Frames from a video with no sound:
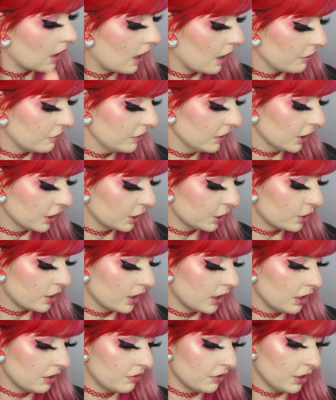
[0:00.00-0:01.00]
I feel like you
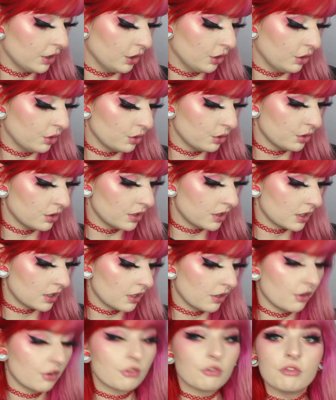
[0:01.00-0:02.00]
could even
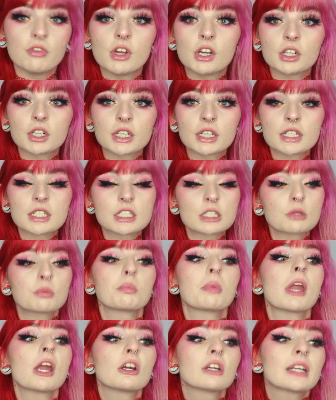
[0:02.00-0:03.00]
use very
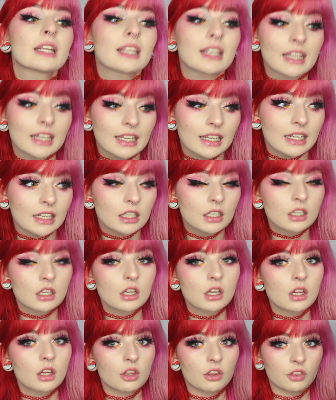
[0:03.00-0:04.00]
sparingly
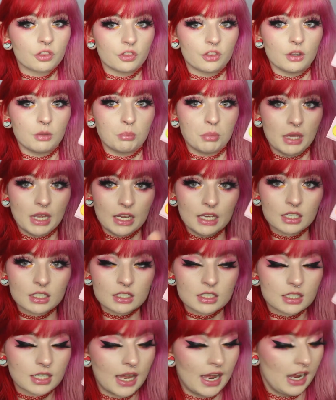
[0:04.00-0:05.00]
the
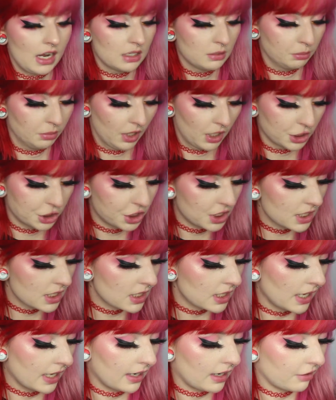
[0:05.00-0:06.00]
pinks as
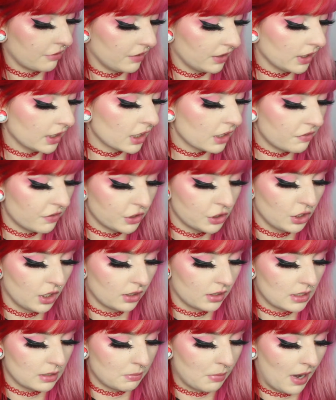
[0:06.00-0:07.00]
blushes. Like, I feel like if you
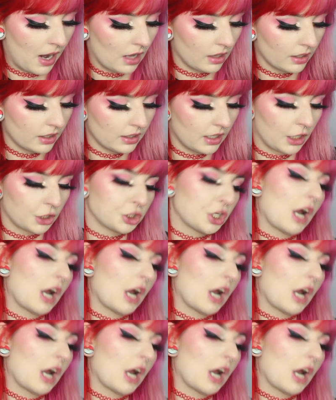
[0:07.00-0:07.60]
took this palette and like